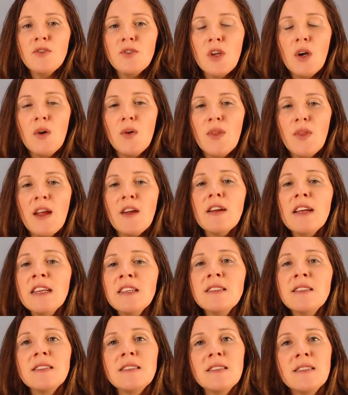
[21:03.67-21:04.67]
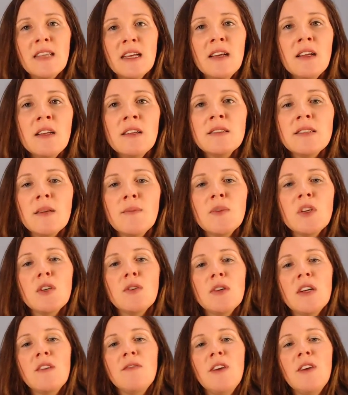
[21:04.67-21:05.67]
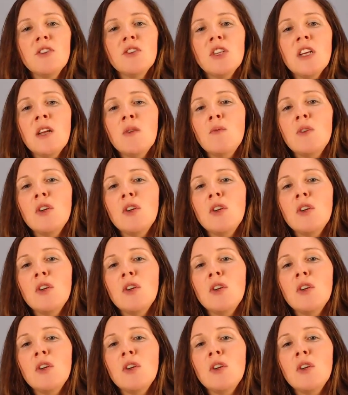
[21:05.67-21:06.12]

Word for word: So there is still some degree of functioning.